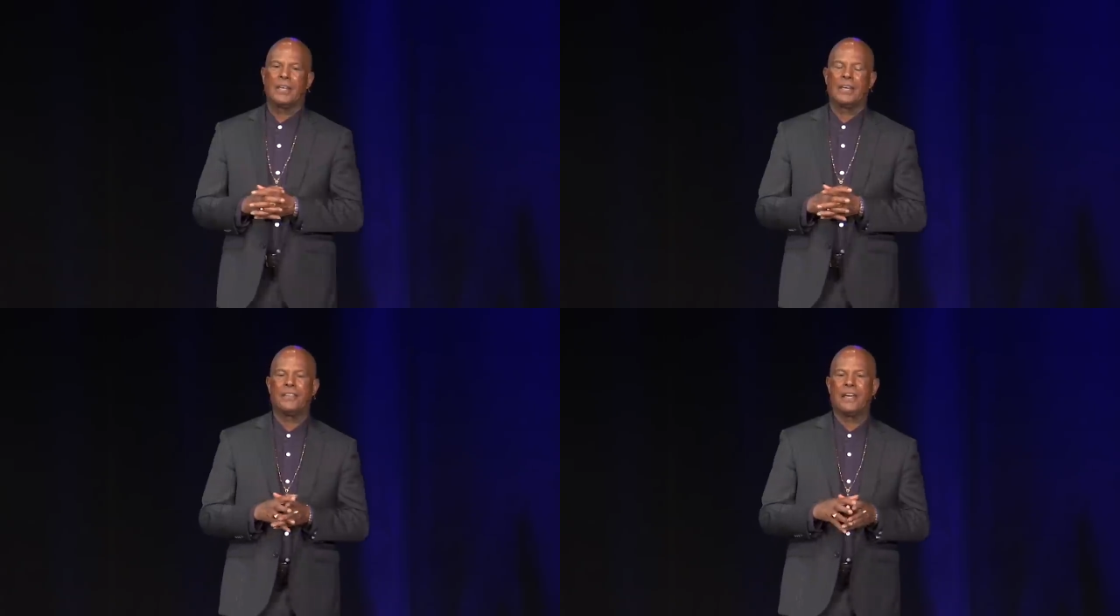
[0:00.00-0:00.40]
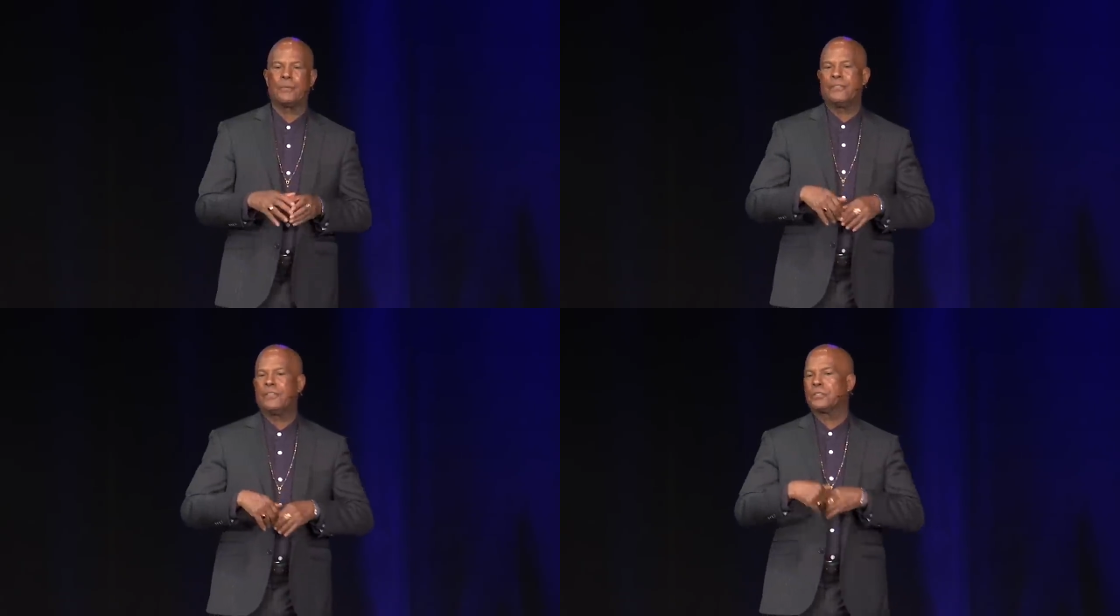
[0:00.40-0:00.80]
and that
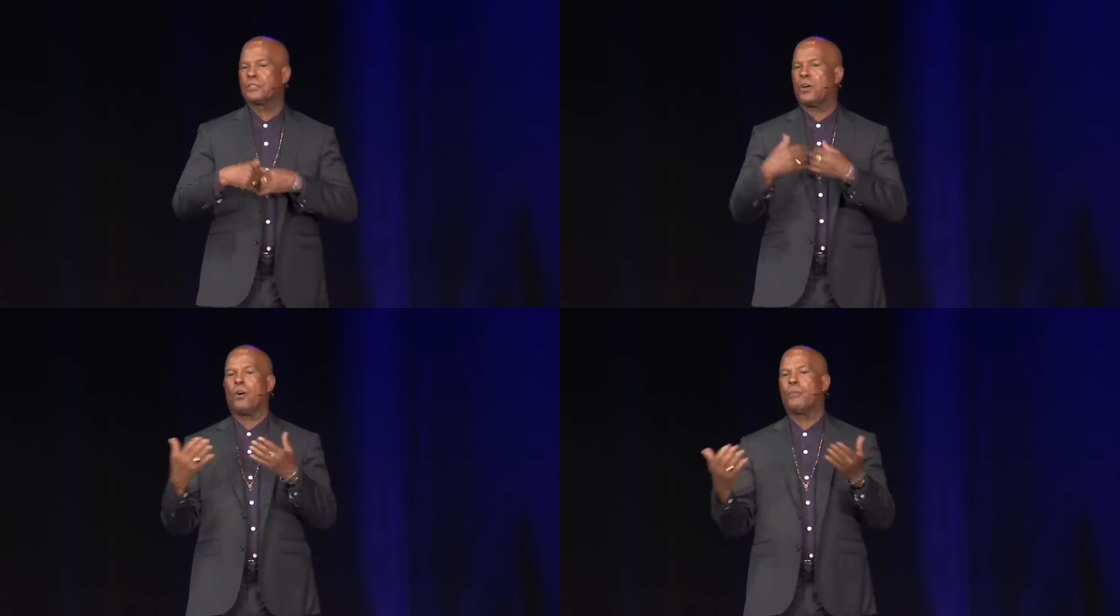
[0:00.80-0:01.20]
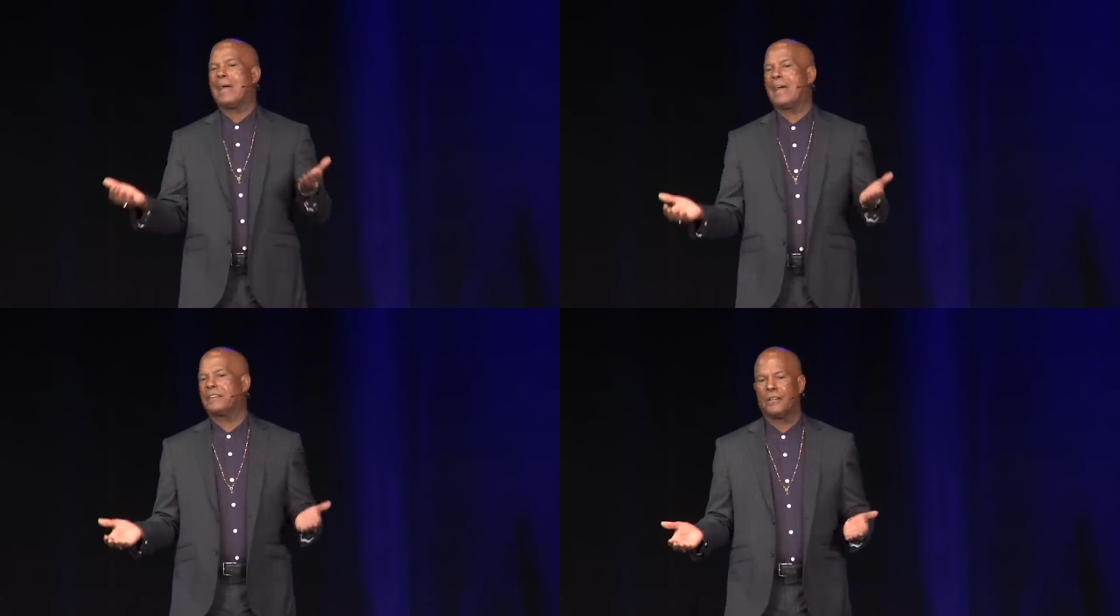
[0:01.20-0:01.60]
reveals all
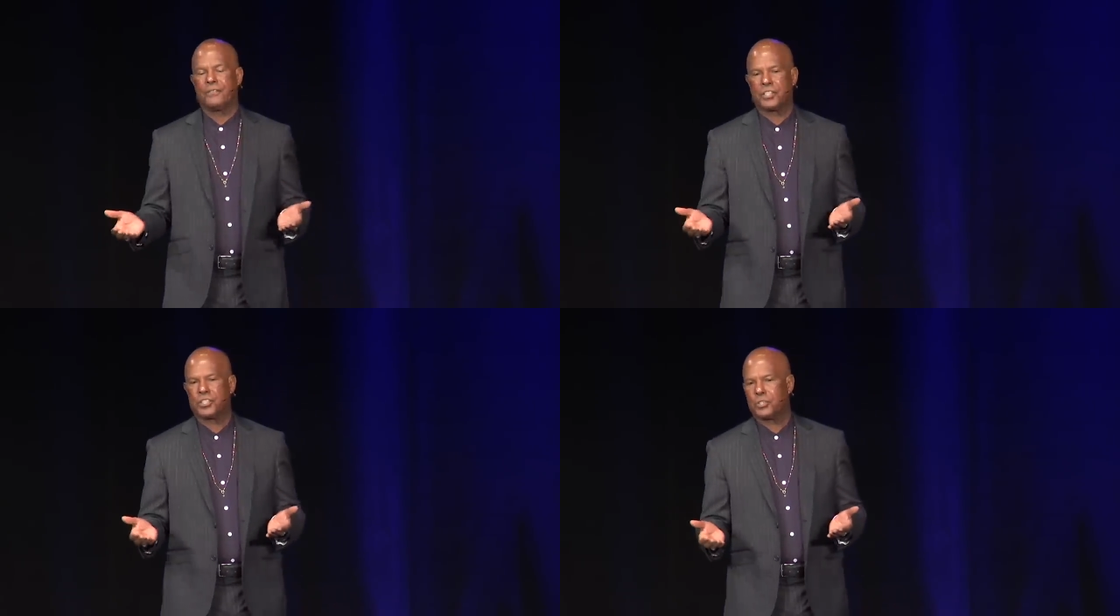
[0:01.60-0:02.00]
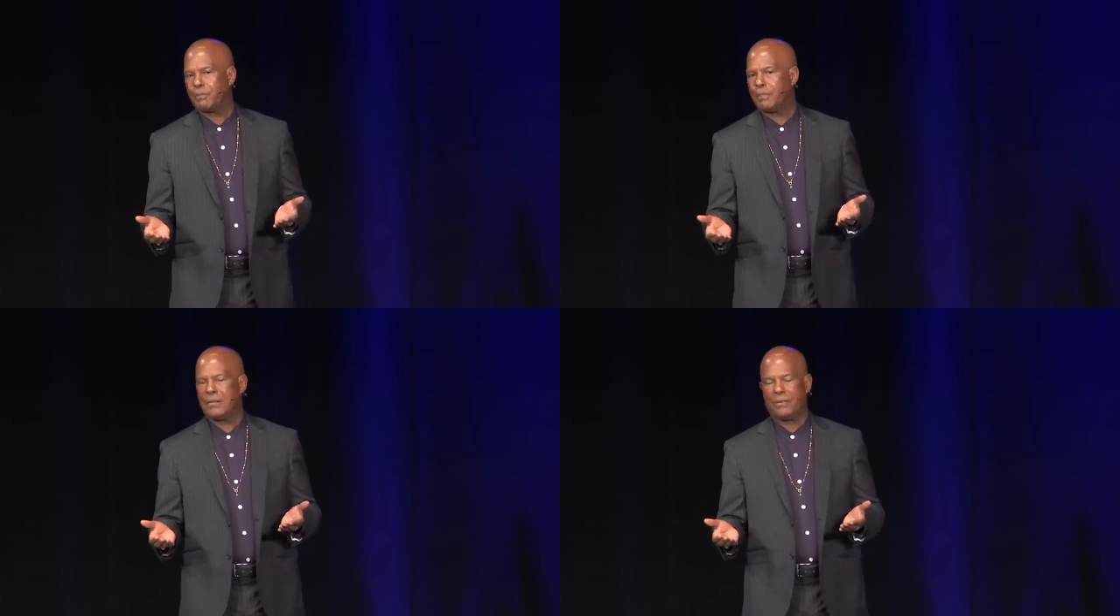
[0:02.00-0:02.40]
manner of
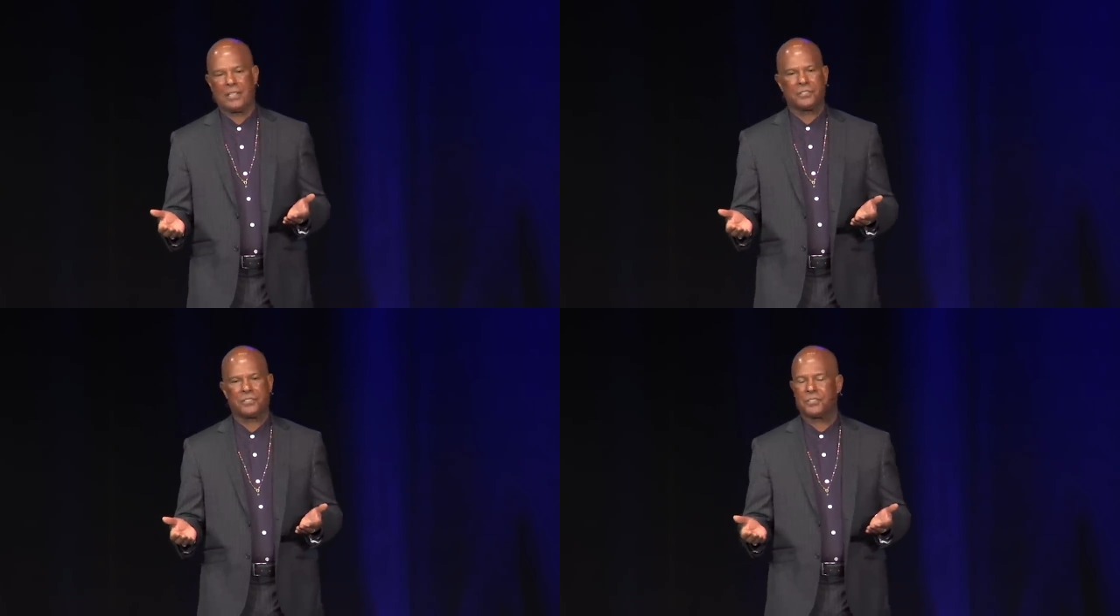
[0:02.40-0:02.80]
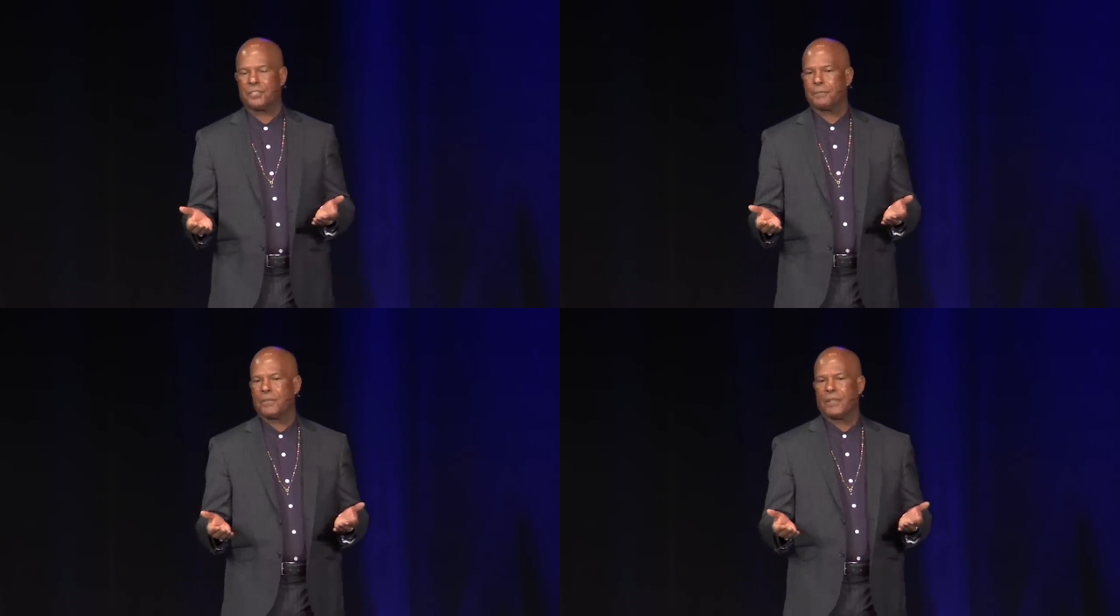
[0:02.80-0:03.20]

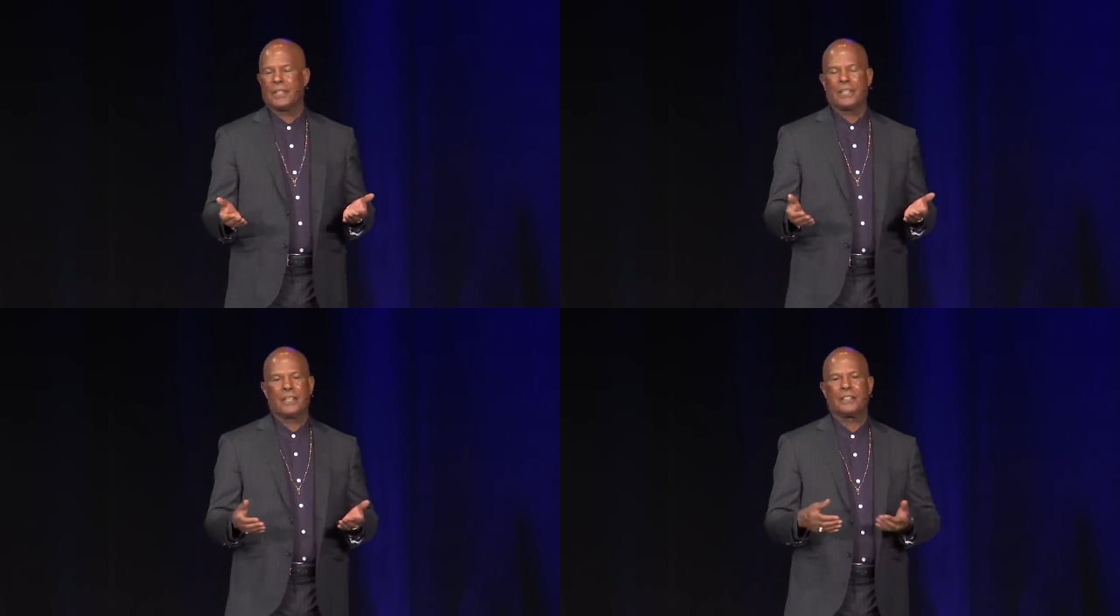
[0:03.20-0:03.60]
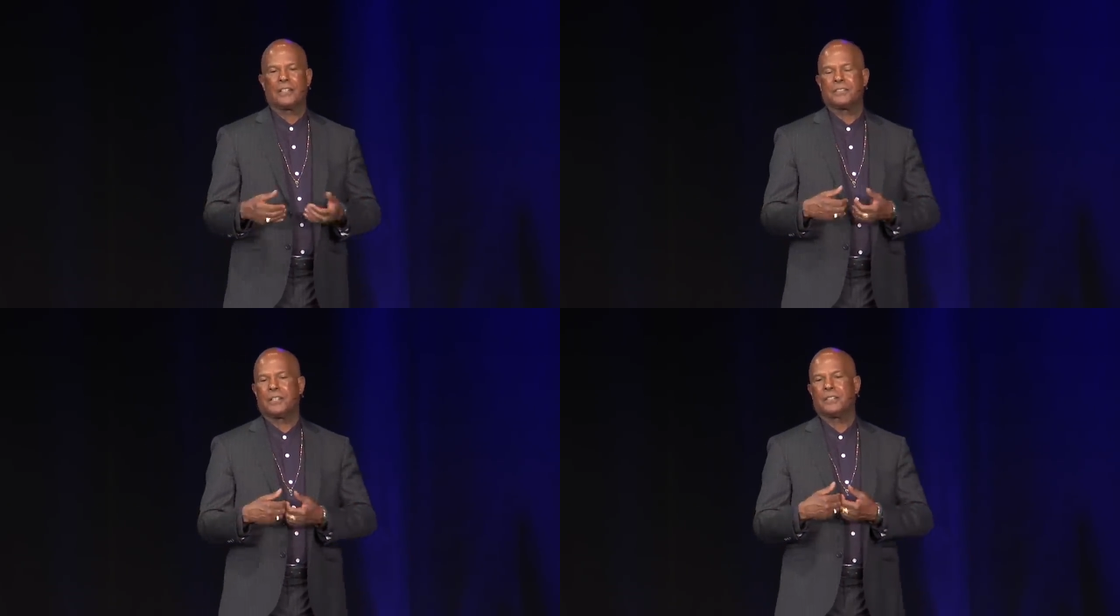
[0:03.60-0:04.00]
experience, a, a, a